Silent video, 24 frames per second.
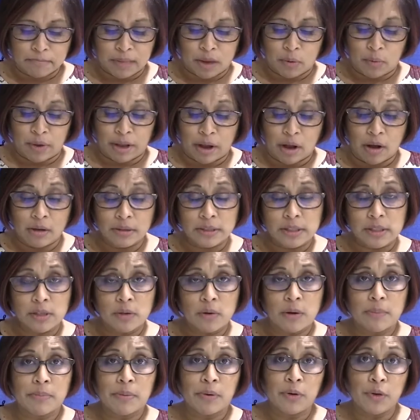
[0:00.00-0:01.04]
We also
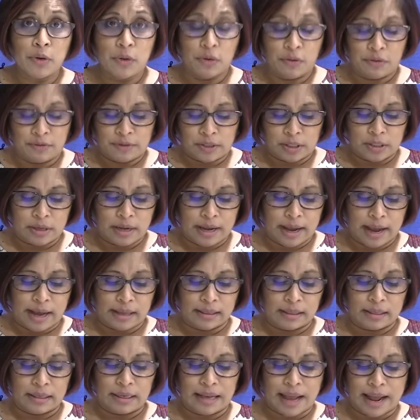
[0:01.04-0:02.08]
approved
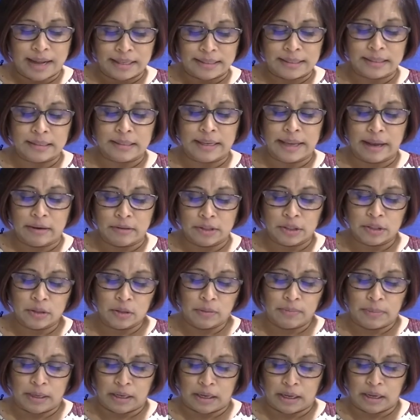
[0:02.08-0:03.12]
at the last council
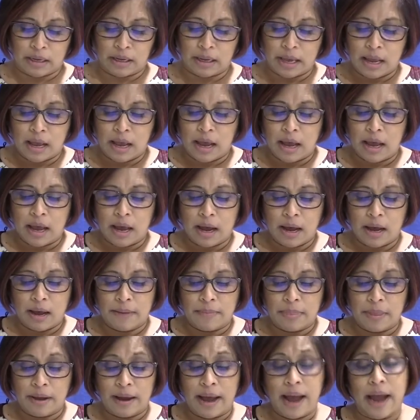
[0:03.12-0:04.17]
meeting
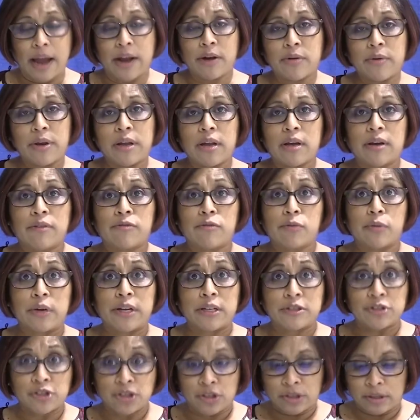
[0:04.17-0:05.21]
the hiring of
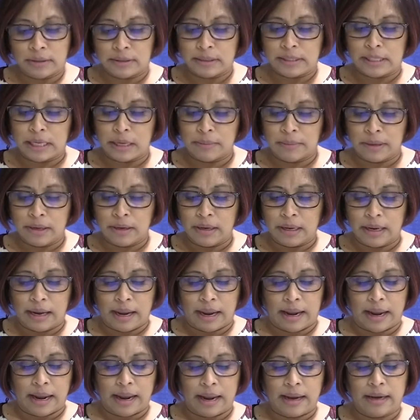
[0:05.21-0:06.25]
Rich Tubby,
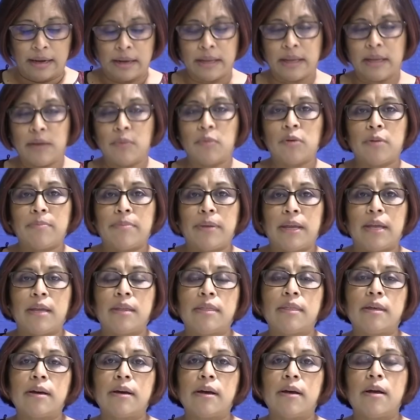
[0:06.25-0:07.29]
and he will be
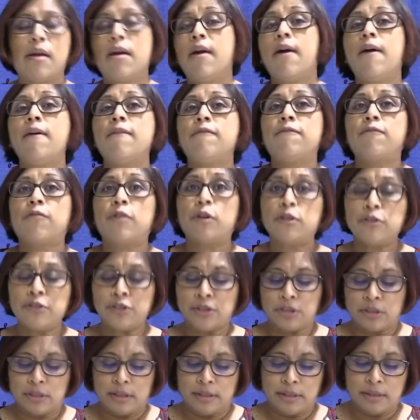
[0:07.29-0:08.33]
the
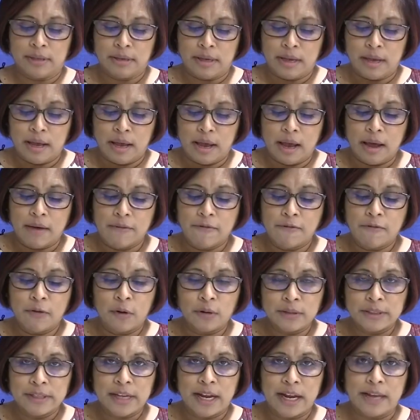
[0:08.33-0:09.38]
first
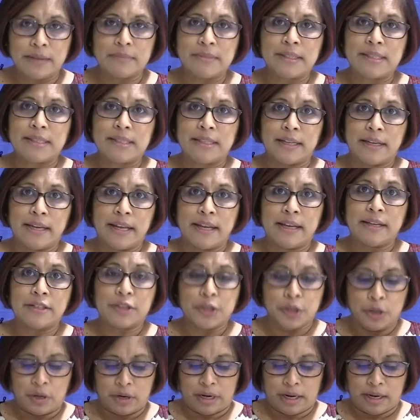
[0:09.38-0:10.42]
full-time city
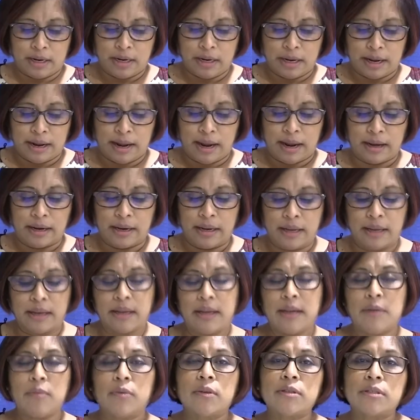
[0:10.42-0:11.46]
attorney, and
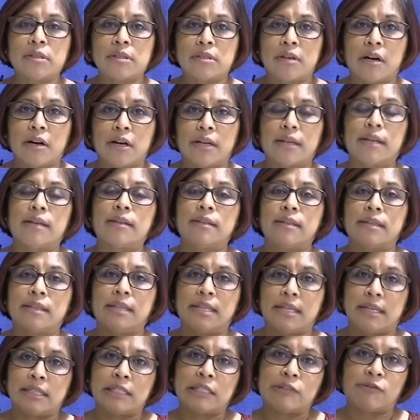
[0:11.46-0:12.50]
he will start
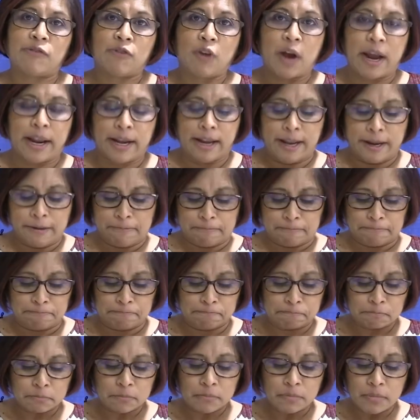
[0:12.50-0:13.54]
this Friday.
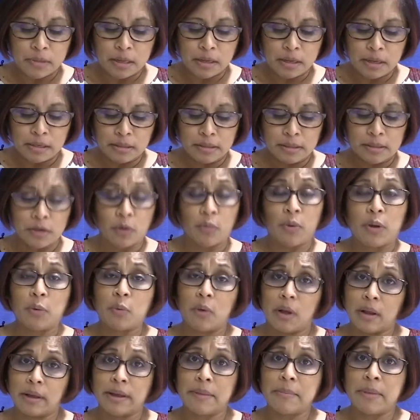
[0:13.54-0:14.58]
So we
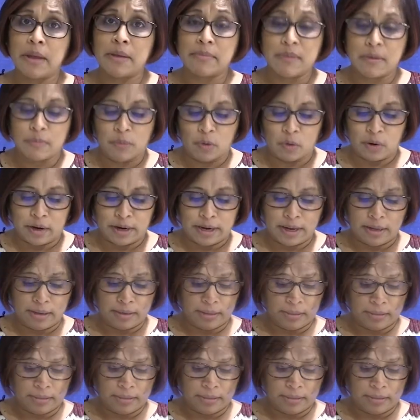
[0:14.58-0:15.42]
welcome him aboard.